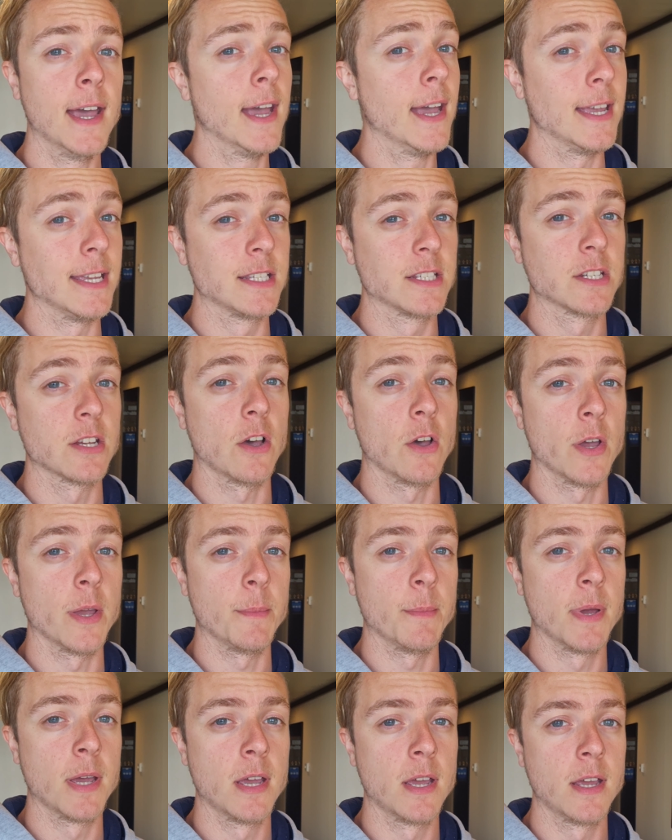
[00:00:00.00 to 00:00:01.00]
It's
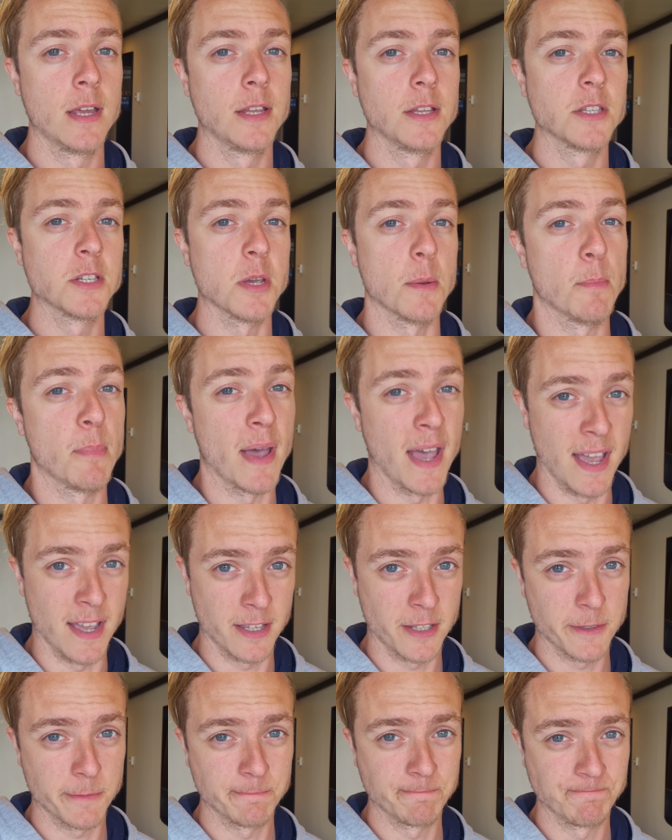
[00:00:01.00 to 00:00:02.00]
time to pack.
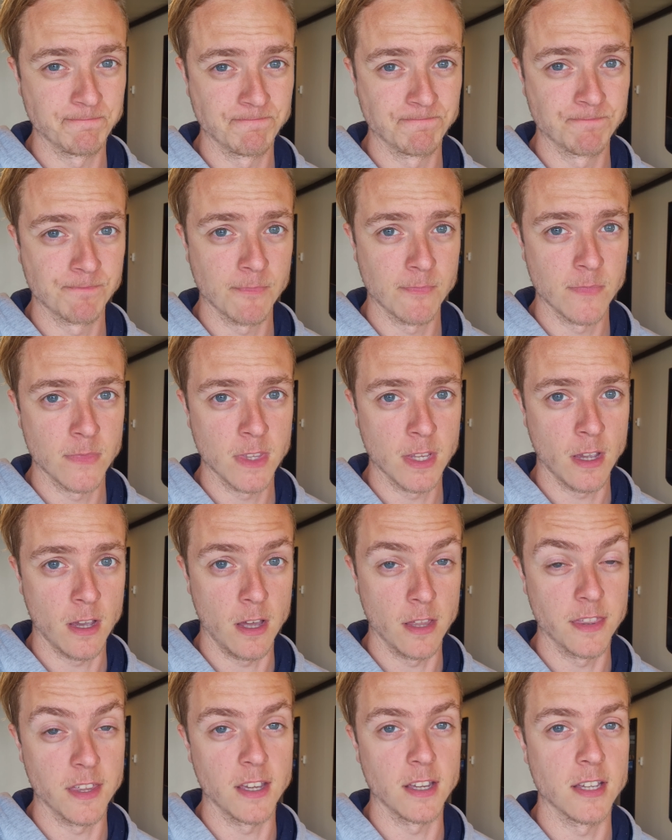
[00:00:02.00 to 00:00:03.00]

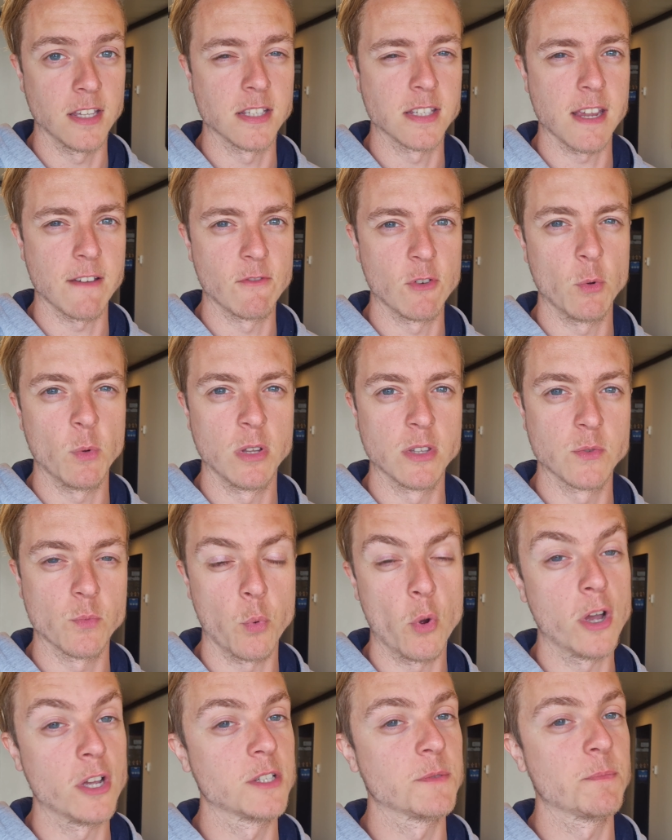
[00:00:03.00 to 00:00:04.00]
I think it's everyone's
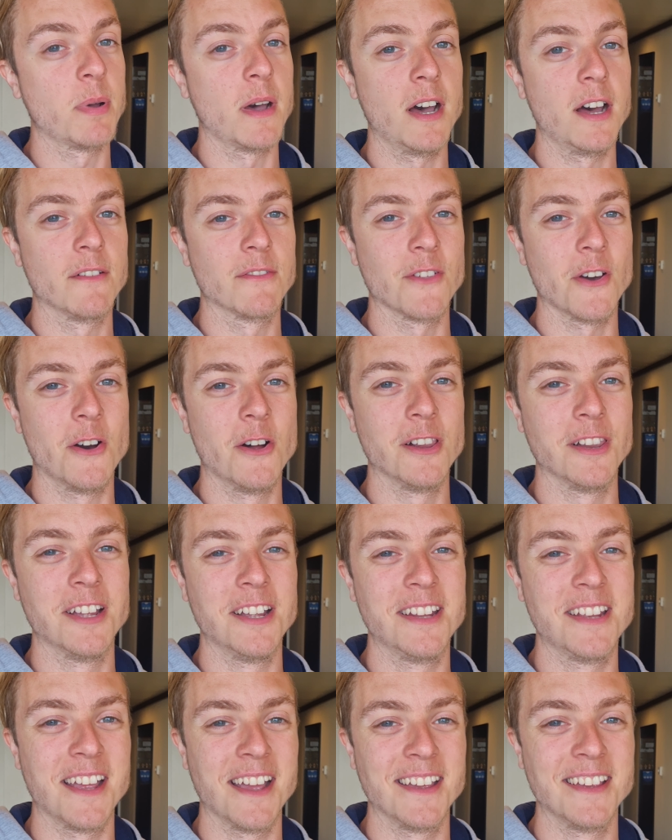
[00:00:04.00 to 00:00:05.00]
worst part of the
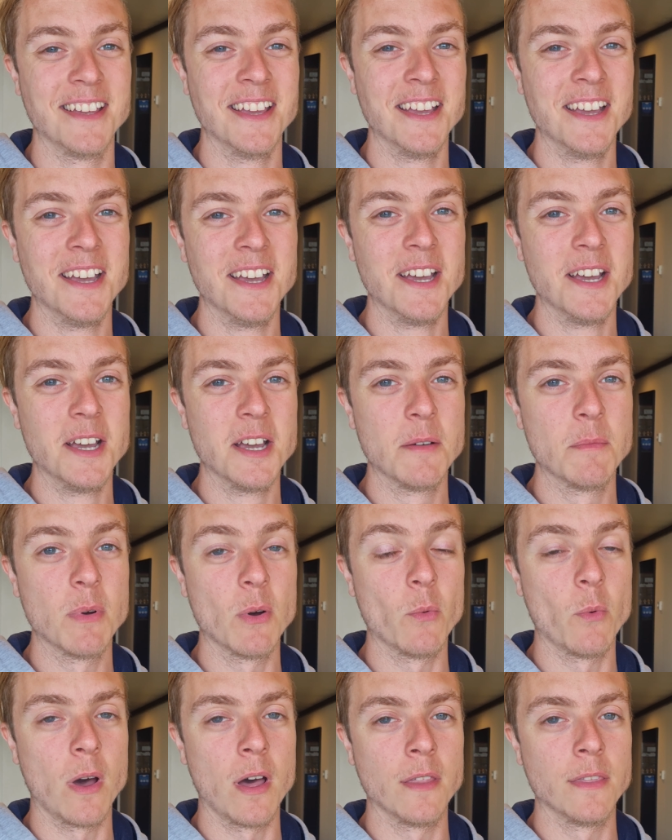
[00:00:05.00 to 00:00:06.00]
holiday, but
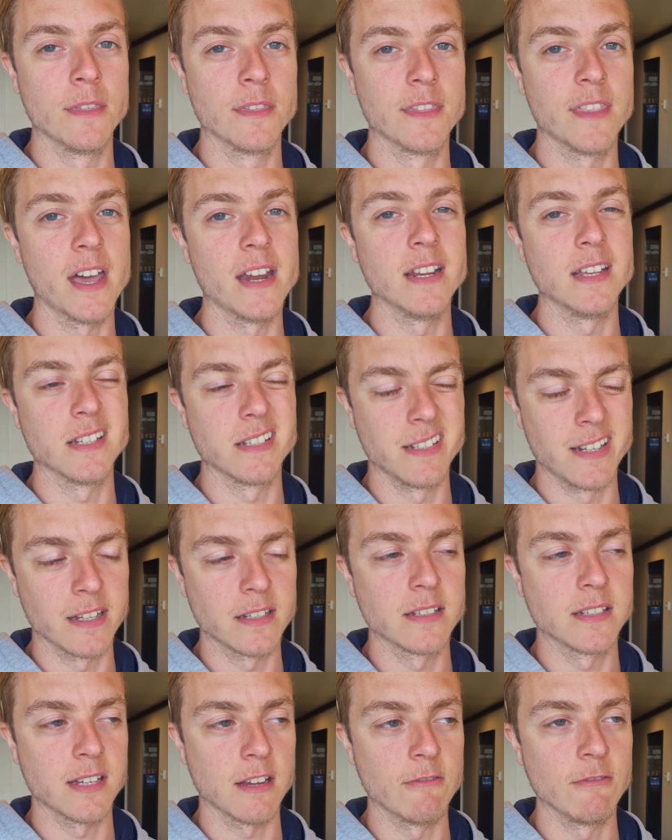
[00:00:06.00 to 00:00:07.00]
one that is
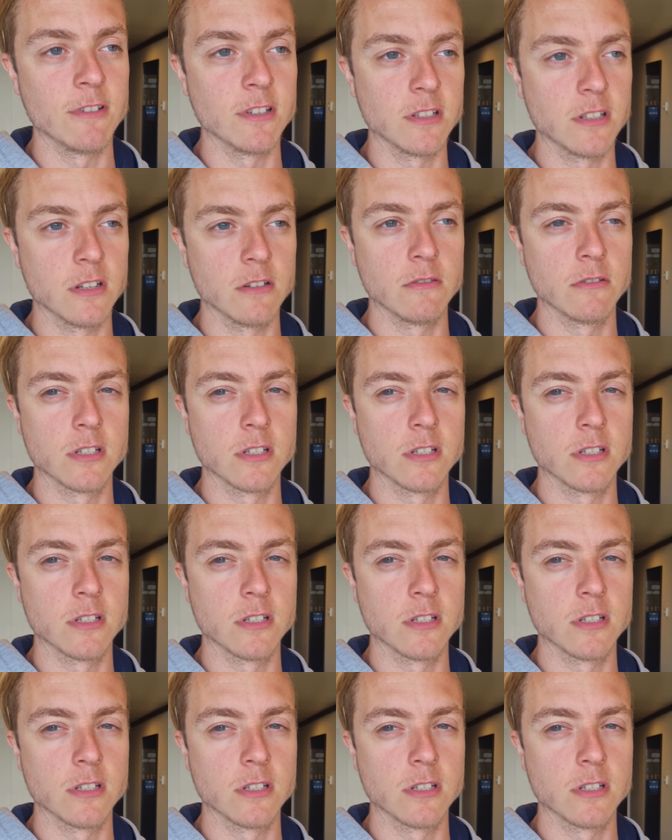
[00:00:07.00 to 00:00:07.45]
necessary to do.